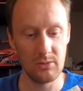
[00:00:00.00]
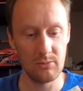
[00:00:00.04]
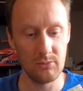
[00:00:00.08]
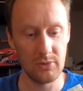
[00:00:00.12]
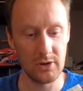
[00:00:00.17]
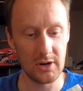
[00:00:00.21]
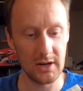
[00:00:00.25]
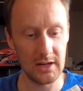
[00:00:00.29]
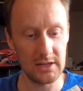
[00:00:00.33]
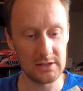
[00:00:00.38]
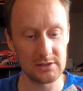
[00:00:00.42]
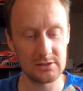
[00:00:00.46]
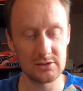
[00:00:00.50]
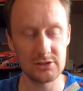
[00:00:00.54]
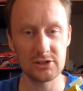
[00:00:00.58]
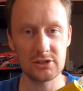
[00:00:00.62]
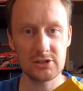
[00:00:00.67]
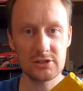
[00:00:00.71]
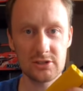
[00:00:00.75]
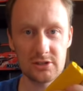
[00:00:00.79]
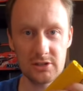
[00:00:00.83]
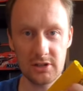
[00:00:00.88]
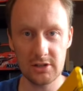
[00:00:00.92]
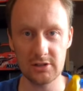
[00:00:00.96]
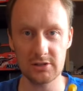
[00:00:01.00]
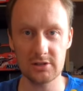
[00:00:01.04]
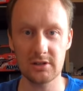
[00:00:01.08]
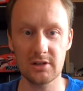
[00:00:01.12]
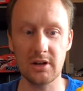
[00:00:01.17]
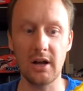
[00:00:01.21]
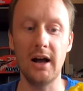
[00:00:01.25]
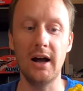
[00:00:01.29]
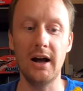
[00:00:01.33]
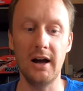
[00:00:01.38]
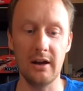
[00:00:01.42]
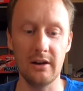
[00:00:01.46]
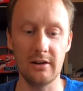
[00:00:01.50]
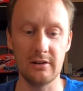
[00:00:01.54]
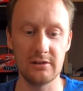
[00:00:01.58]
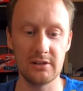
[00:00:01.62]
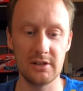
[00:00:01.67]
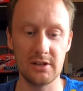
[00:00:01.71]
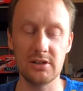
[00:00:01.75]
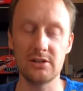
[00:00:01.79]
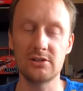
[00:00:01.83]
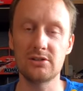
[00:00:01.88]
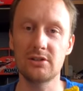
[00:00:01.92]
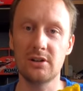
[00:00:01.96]
but it has such a higher
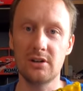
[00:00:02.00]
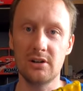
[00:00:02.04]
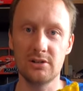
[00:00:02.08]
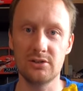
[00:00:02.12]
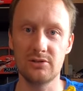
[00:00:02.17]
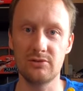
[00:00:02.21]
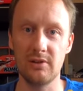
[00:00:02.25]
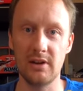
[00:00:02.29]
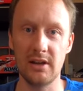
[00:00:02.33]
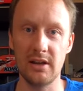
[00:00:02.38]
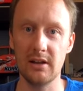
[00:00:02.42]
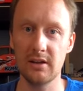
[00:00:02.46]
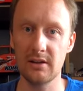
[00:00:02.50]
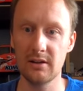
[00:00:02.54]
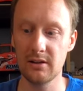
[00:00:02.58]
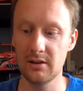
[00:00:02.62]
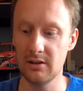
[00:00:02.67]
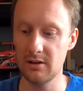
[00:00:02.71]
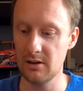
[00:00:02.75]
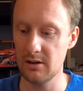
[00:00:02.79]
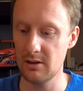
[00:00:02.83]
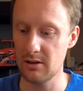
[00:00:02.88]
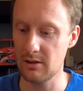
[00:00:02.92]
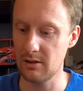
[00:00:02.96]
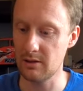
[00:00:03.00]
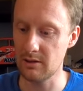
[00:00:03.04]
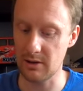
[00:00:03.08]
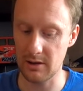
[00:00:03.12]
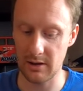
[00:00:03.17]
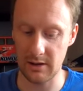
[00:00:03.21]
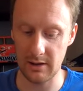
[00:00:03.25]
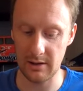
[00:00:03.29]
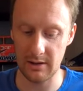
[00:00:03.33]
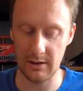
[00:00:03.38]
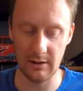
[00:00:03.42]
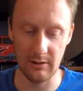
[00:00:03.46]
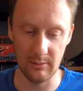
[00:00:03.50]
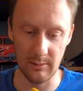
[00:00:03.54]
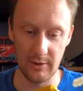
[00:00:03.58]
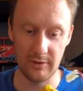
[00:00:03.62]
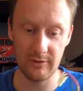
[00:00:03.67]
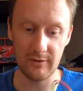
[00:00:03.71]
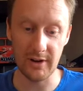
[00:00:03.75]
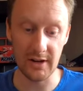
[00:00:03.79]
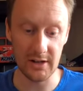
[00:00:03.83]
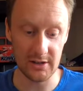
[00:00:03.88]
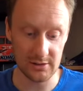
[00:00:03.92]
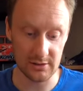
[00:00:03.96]
discharge rate that it'll be
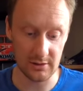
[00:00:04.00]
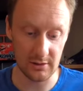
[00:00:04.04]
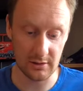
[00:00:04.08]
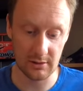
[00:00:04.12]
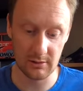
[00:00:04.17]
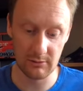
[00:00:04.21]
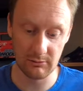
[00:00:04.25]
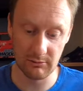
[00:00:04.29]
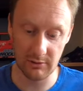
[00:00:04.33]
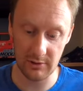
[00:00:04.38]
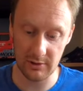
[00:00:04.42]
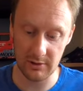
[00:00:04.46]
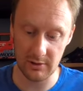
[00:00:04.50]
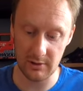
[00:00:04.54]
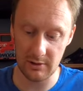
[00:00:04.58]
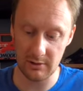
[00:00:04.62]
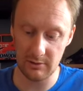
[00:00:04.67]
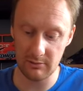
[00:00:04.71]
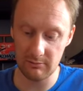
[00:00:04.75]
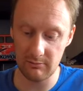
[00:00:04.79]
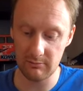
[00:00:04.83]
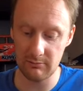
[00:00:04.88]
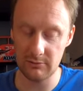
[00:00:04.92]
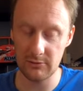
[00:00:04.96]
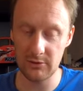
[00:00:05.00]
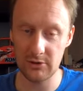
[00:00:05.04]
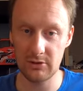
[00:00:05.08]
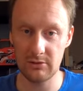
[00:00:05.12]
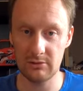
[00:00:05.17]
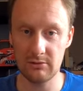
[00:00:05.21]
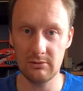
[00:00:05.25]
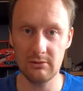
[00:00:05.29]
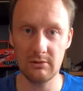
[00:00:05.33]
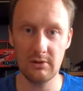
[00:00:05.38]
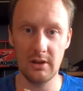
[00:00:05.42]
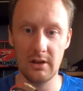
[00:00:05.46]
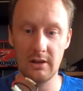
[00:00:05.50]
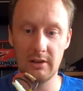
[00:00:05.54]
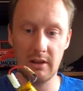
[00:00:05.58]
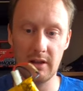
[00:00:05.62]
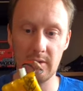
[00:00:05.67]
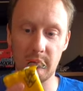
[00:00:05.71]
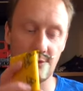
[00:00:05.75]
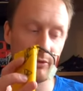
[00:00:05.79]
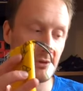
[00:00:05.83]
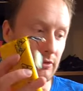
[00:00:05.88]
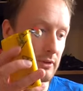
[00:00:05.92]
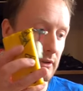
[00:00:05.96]
faster with a
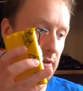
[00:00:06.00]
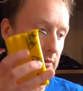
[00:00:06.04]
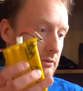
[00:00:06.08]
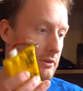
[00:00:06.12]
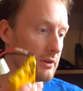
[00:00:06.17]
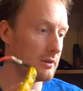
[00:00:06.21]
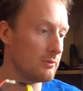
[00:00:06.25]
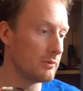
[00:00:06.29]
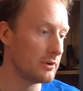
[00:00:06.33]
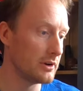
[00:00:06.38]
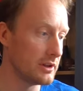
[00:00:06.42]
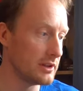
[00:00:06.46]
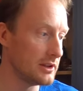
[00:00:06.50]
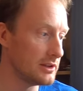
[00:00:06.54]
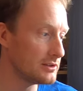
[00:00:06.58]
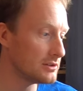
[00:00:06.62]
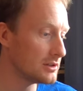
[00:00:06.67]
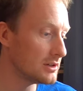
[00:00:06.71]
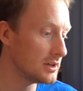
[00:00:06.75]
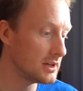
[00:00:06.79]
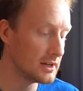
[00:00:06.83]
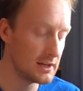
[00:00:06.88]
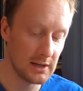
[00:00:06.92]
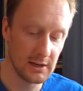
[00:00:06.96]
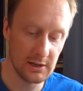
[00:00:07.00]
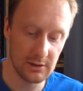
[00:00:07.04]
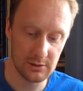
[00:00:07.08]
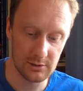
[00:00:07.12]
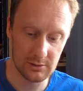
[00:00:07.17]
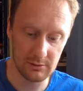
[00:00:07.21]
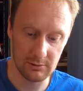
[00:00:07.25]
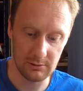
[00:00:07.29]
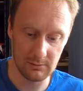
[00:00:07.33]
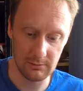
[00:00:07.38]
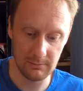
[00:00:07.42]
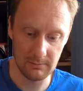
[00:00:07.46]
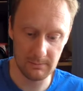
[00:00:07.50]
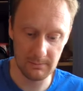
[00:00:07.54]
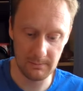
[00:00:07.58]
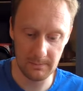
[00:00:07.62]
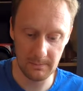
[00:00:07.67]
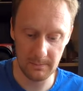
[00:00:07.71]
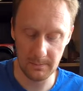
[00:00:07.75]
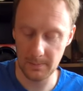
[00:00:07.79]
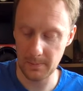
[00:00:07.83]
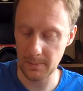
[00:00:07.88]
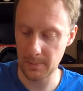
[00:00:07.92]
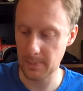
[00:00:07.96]
LiPo than one of these. So
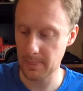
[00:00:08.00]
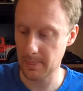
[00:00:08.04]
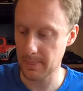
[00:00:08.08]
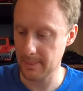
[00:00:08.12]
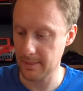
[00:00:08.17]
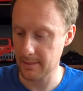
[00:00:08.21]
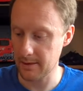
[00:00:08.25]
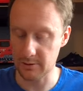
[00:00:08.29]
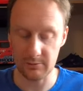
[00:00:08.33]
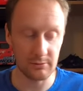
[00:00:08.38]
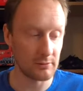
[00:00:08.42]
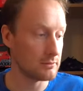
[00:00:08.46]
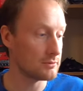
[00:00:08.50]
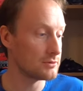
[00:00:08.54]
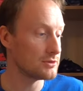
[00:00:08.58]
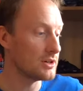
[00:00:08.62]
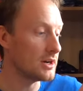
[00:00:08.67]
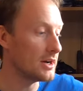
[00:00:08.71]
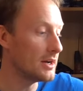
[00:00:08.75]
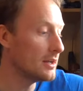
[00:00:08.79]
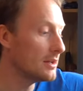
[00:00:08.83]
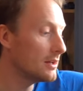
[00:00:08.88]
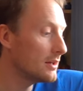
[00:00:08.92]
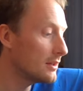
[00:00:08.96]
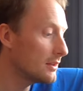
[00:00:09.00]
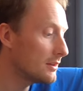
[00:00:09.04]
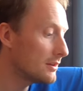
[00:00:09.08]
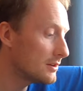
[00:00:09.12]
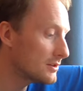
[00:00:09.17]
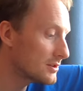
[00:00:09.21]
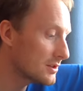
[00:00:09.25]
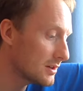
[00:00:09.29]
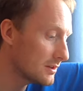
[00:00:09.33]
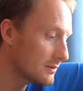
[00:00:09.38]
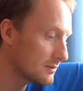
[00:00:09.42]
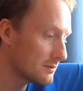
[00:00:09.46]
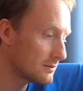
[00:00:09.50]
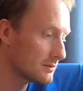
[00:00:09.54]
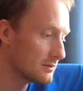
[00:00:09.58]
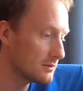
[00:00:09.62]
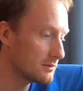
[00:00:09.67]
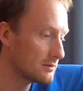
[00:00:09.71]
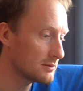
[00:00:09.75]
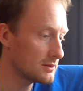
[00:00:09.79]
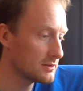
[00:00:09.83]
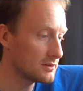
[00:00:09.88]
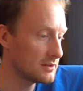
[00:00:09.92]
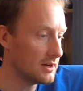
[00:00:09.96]
that's what we'll try. Is that
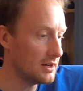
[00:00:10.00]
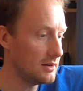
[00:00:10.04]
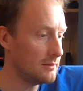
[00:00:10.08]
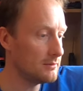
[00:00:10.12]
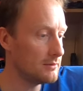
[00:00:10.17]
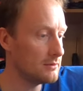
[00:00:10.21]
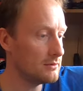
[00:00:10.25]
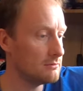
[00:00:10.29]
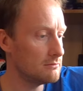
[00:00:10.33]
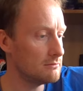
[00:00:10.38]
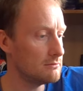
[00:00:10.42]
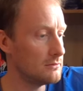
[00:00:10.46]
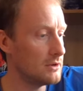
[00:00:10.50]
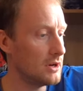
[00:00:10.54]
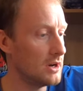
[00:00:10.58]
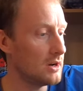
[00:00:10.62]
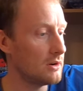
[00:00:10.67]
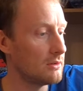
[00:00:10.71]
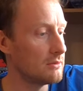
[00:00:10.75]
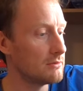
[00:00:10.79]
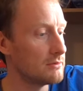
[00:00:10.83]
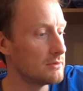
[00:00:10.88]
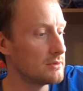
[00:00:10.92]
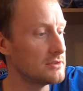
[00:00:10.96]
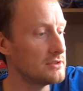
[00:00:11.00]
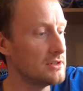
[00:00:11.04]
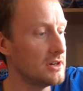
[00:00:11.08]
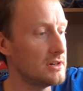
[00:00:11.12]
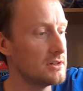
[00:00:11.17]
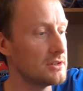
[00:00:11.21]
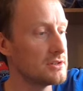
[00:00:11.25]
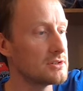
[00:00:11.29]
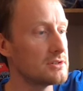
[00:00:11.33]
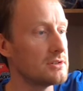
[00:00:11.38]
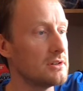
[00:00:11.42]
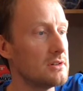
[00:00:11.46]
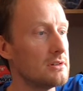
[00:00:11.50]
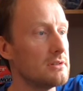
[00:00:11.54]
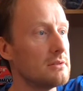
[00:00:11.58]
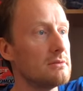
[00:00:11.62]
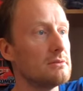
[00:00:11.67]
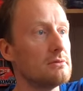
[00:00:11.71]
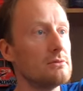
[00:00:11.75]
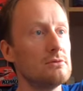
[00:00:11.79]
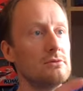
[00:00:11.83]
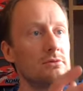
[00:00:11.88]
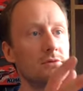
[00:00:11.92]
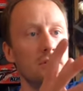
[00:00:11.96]
Tam? Oh, the charger's got
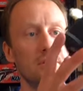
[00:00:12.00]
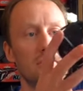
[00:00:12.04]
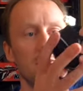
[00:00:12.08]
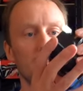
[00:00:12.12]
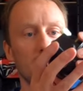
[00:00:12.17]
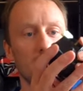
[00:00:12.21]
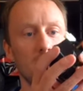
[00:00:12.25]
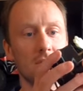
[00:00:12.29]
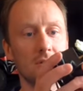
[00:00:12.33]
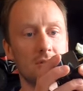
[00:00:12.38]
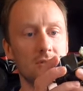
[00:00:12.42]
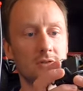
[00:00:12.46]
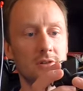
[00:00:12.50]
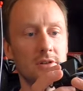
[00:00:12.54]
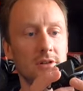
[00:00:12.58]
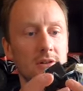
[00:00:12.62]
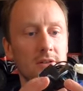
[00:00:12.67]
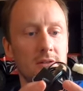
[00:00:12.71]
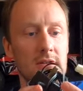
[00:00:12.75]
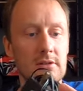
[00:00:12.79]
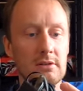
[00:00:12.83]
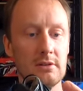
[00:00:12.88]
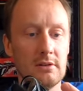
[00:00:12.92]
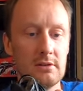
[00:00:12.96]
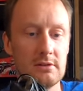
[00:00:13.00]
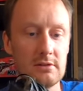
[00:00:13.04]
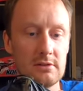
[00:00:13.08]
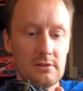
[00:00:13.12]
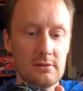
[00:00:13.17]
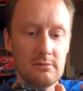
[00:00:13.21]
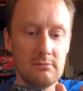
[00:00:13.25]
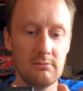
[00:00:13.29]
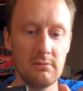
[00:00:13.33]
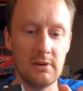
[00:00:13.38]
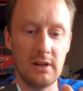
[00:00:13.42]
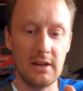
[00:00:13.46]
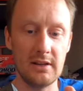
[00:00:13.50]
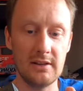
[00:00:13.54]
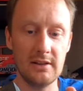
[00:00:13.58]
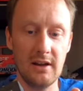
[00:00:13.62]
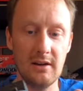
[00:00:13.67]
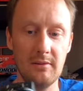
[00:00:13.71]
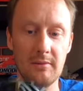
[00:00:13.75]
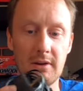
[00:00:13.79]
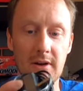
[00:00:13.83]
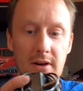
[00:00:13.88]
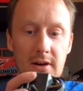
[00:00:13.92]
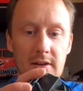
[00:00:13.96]
two different plugs on it. Mini
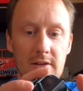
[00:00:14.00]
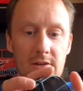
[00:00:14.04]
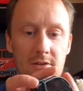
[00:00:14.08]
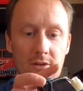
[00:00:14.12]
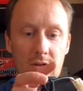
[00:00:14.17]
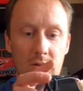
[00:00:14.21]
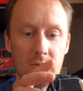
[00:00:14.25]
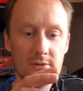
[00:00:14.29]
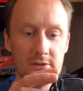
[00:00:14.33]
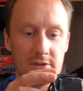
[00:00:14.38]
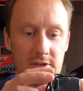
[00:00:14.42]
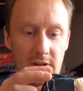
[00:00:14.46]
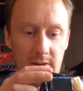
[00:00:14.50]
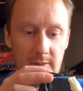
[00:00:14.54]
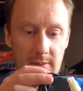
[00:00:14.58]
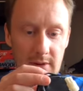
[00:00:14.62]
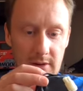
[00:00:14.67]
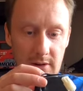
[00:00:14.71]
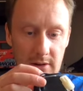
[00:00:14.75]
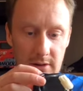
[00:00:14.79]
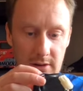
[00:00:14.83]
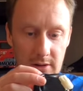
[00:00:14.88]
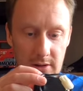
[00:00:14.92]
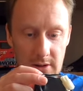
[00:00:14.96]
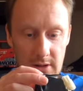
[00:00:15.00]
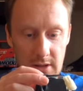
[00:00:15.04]
Tamiya and normal Tamiya.